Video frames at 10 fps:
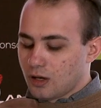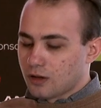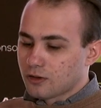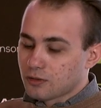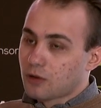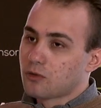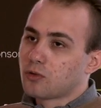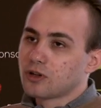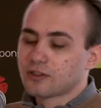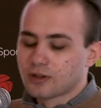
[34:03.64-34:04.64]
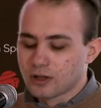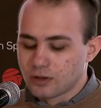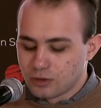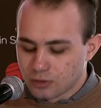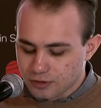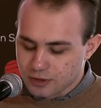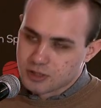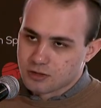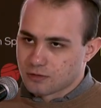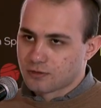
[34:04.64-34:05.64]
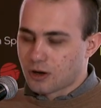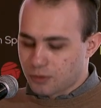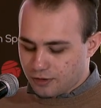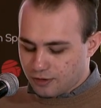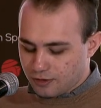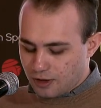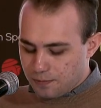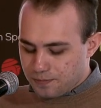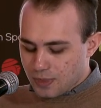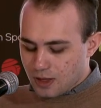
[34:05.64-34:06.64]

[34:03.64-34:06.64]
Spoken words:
So now, what is the usage of our system?